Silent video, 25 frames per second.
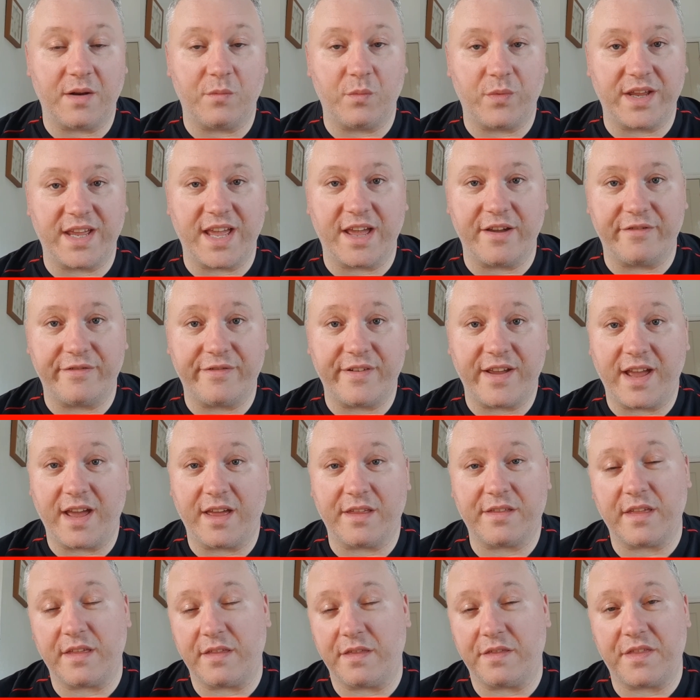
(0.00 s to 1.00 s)
we get fit,
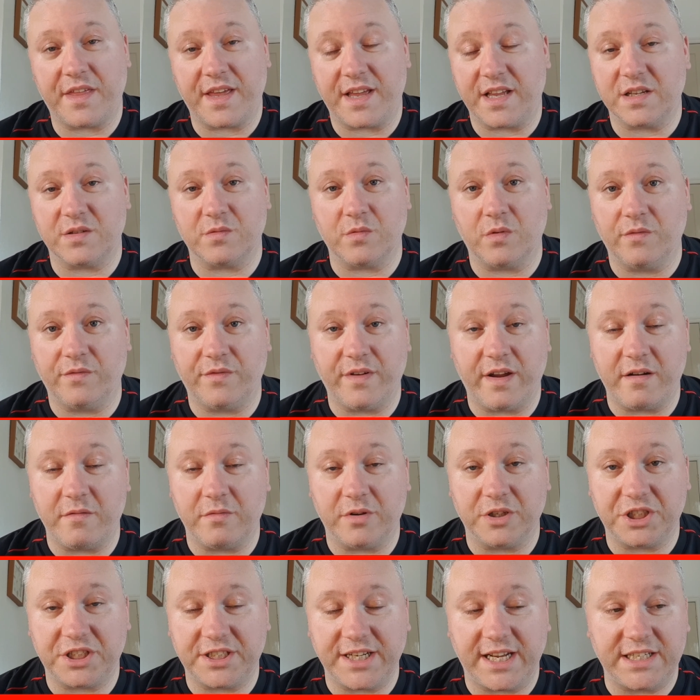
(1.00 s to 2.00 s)
I think things will very
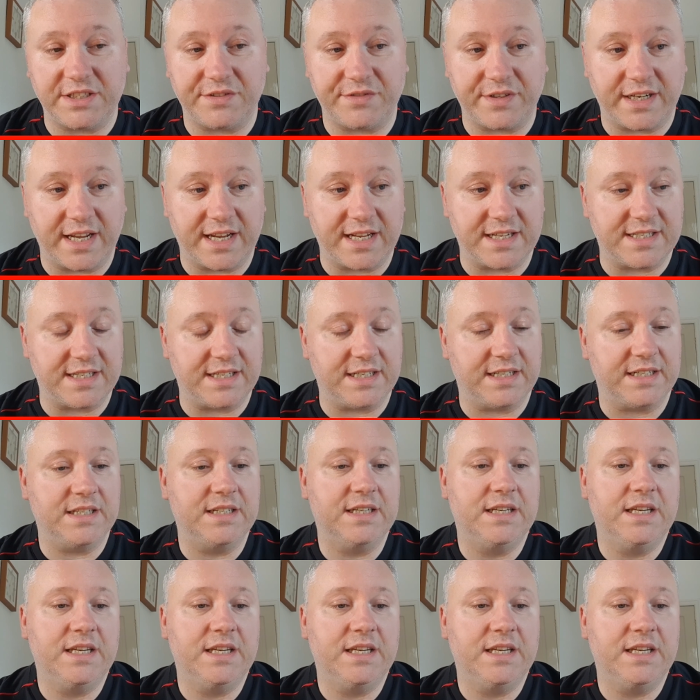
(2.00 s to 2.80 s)
much change for United.